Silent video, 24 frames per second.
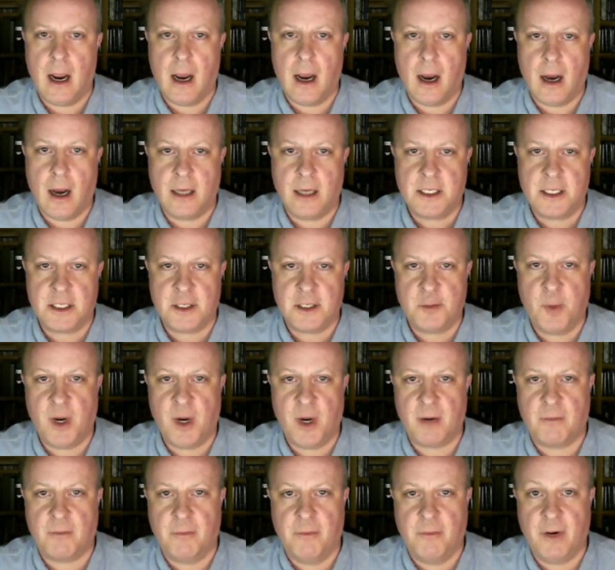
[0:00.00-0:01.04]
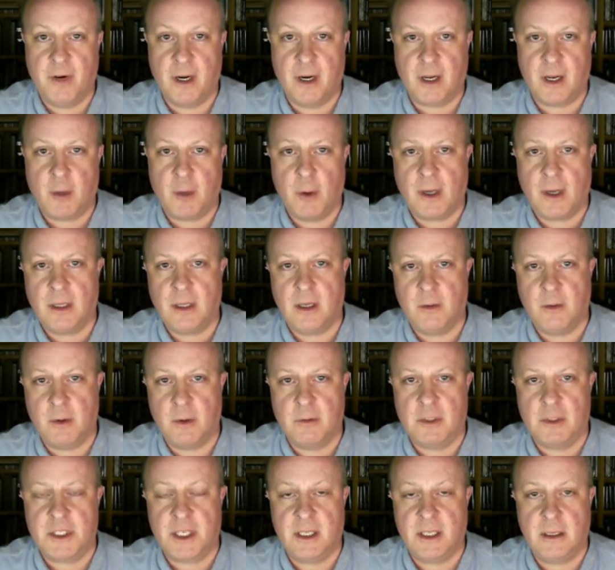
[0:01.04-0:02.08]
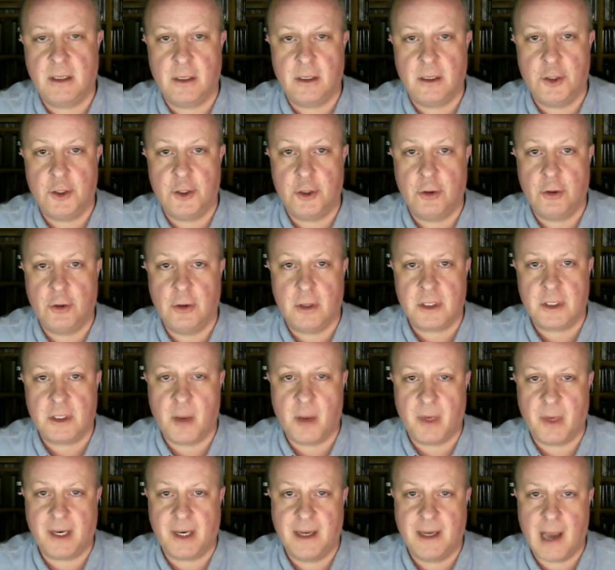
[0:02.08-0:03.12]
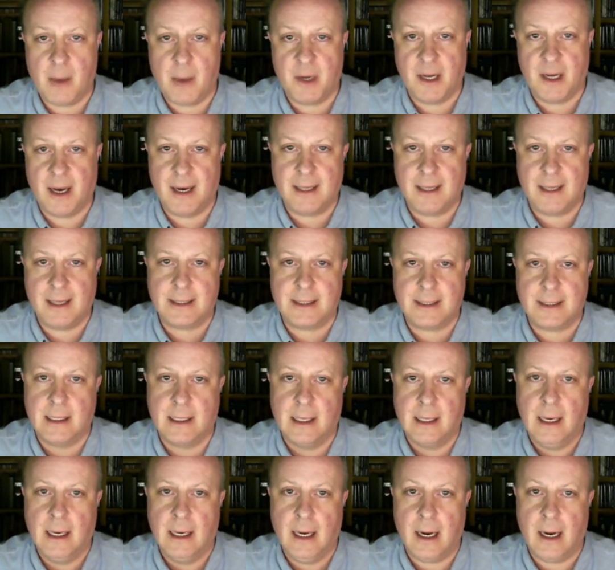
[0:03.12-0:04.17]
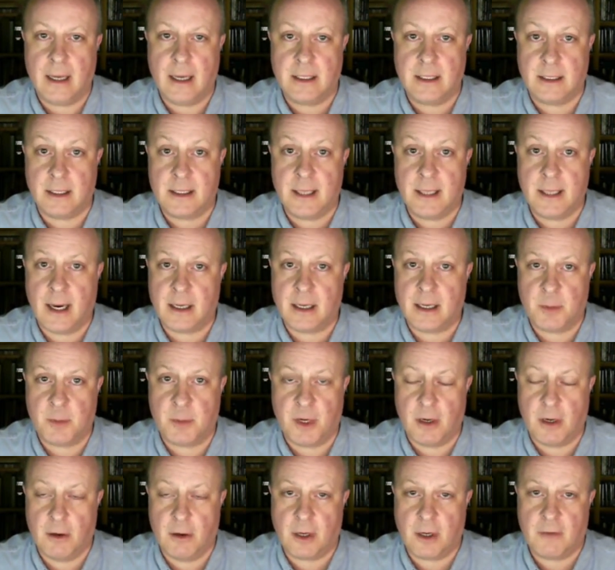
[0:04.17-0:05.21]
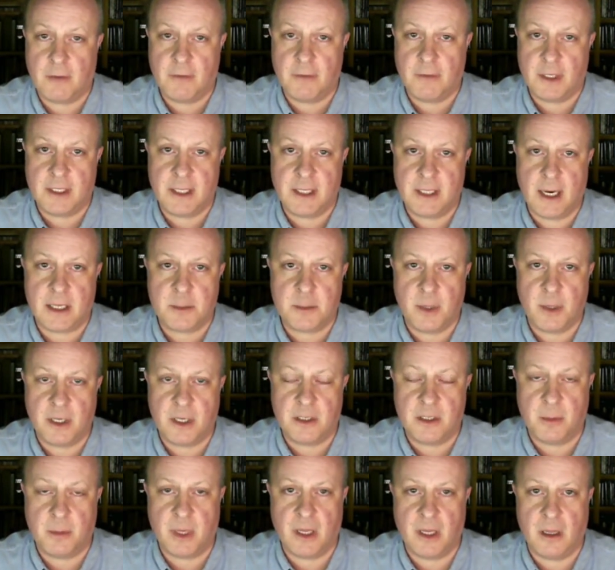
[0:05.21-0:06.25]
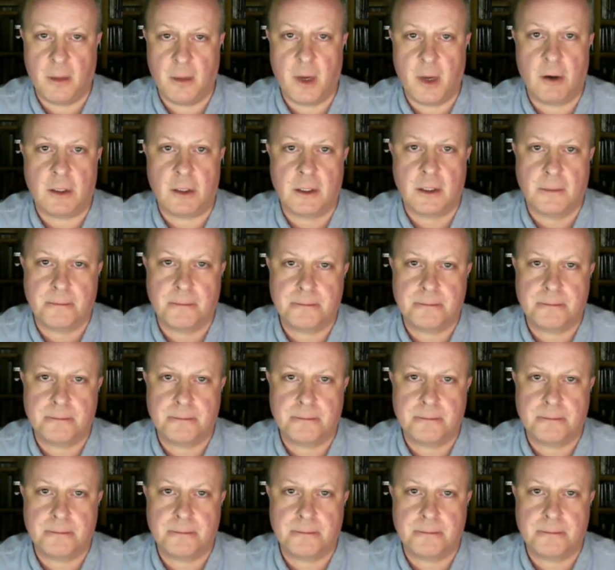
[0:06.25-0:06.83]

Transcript: I suspect fairly quickly we will see the insurers coming cap in hand to the taxpayer, looking for the taxpayer to bail them out.